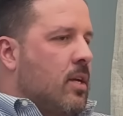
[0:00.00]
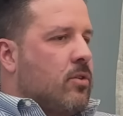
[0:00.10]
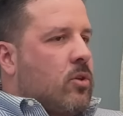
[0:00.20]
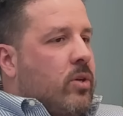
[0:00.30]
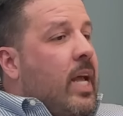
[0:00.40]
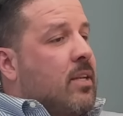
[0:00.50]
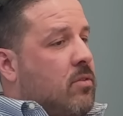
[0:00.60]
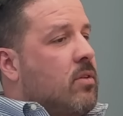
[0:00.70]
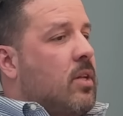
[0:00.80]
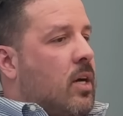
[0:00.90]
So
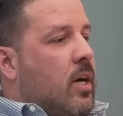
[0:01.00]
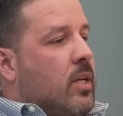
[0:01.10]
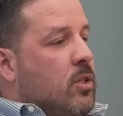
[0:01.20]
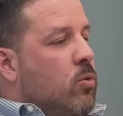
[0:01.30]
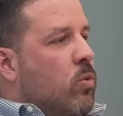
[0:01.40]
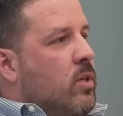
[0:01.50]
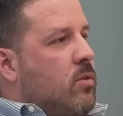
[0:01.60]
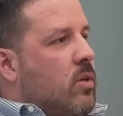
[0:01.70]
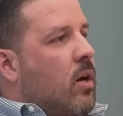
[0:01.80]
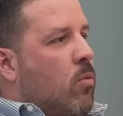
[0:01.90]
yes, you would
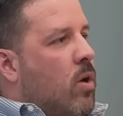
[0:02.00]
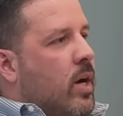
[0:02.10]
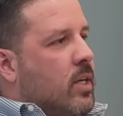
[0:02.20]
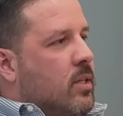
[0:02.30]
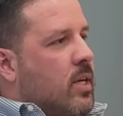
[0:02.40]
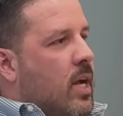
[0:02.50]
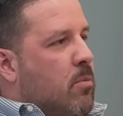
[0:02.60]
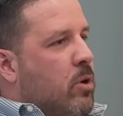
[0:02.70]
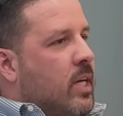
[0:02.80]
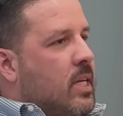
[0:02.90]
start wanting to kind
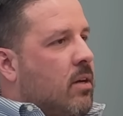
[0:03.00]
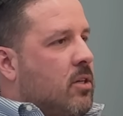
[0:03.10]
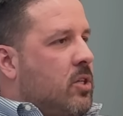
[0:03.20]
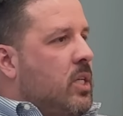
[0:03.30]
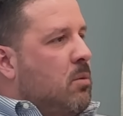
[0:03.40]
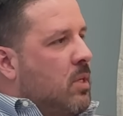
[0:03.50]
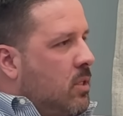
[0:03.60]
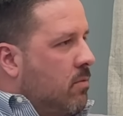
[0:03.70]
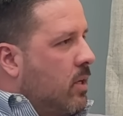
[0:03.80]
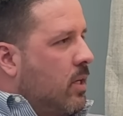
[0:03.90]
of break down your team
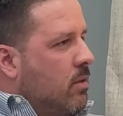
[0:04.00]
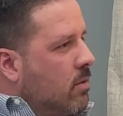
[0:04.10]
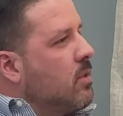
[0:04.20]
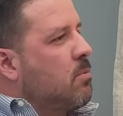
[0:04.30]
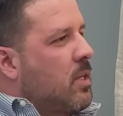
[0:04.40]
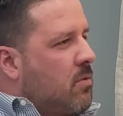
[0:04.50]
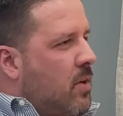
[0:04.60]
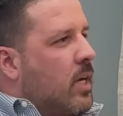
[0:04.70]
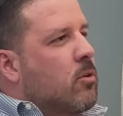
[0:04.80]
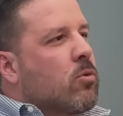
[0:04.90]
into very
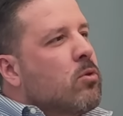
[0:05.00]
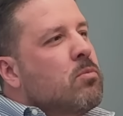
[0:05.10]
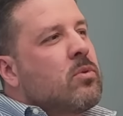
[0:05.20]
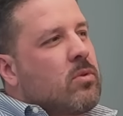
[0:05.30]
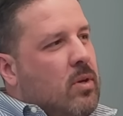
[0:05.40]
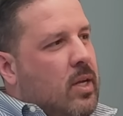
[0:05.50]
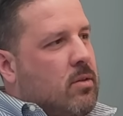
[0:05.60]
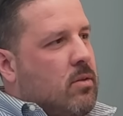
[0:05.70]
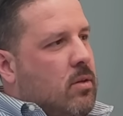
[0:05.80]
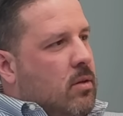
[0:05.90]
specified groups
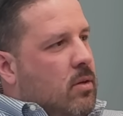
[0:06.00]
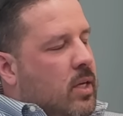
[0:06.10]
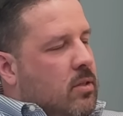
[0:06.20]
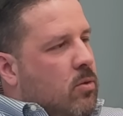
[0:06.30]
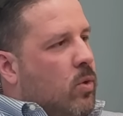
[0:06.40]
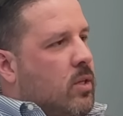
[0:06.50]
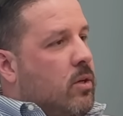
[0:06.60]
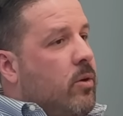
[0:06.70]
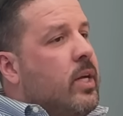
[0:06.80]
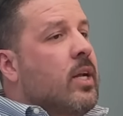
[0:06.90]
as to what they're
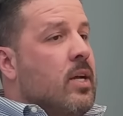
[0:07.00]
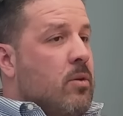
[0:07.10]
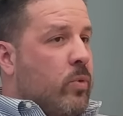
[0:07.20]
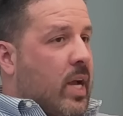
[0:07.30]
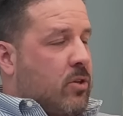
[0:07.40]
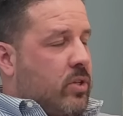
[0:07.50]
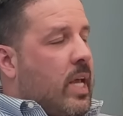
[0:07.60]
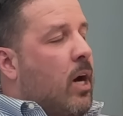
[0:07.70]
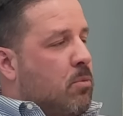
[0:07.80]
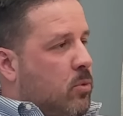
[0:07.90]
doing. We actually
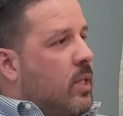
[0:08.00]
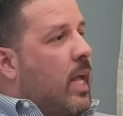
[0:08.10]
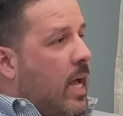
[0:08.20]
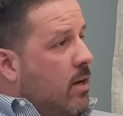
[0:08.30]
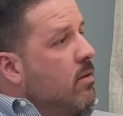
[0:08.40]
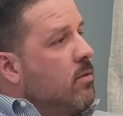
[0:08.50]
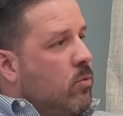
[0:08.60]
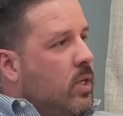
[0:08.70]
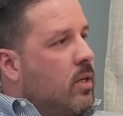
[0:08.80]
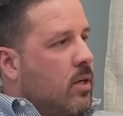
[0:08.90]
helped with that.
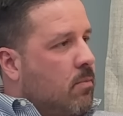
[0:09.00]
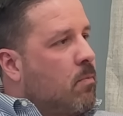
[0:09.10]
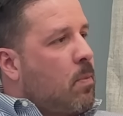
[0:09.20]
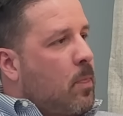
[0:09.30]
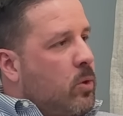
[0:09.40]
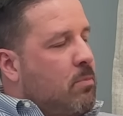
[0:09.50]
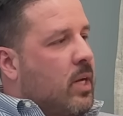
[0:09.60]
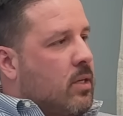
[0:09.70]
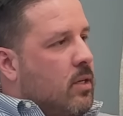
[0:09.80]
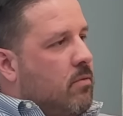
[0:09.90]
We
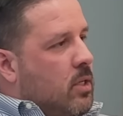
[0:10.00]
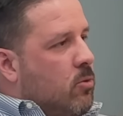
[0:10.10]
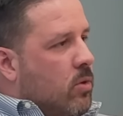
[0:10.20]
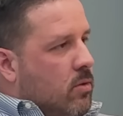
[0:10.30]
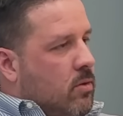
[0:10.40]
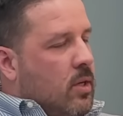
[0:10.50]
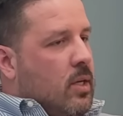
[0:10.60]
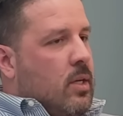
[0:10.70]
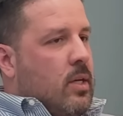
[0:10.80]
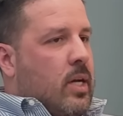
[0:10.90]
picked individuals,
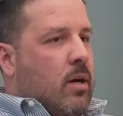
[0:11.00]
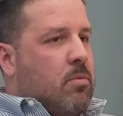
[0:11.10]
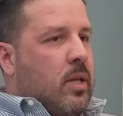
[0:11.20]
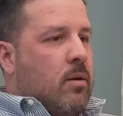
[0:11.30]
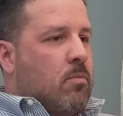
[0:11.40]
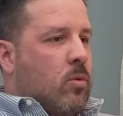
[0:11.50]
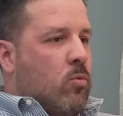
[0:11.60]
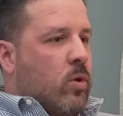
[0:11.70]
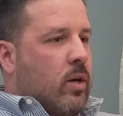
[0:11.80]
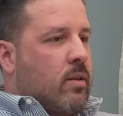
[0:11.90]
helped them
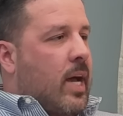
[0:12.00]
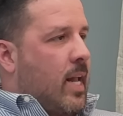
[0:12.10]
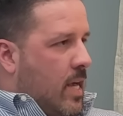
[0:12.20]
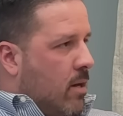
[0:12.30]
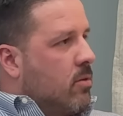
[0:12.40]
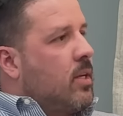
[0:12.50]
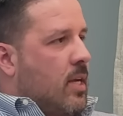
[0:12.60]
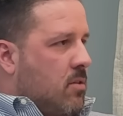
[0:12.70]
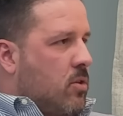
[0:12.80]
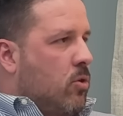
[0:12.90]
work that out
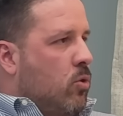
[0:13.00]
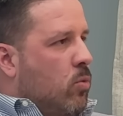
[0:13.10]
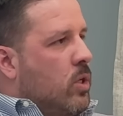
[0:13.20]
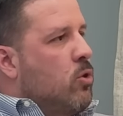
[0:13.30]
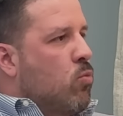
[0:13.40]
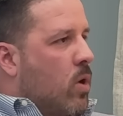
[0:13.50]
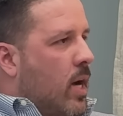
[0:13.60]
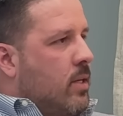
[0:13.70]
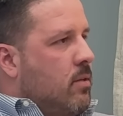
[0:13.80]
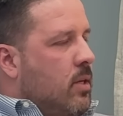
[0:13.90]
as to who would do
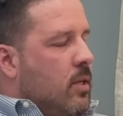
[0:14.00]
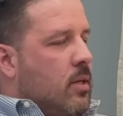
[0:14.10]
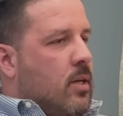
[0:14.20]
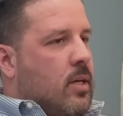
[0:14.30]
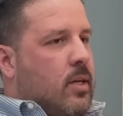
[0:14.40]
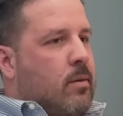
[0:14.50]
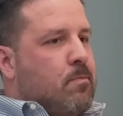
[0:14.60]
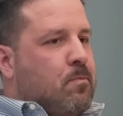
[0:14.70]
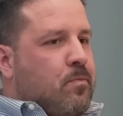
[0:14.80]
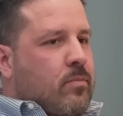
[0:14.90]
what.
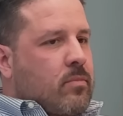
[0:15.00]
And